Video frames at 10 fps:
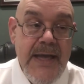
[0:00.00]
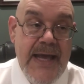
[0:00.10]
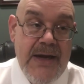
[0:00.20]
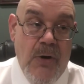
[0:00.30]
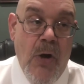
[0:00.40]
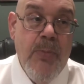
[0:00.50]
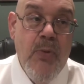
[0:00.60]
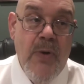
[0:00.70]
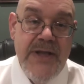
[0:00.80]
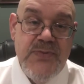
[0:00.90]
And at all
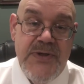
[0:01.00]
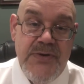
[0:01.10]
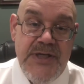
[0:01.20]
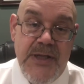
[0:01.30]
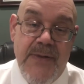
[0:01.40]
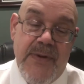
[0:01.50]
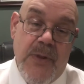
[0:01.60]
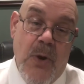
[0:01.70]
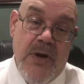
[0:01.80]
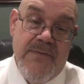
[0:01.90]
points when you're dealing with
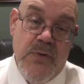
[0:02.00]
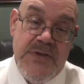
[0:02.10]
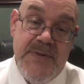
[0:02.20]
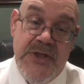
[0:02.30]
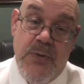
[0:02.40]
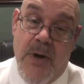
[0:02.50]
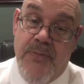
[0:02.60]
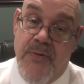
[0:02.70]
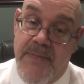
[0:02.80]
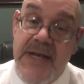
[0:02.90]
law enforcement, you are
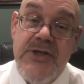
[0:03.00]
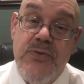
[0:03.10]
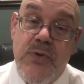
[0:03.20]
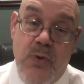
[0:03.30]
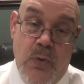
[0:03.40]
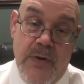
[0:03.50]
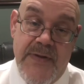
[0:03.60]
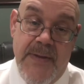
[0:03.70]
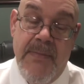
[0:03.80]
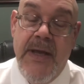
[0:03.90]
permitted to record
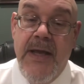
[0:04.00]
them,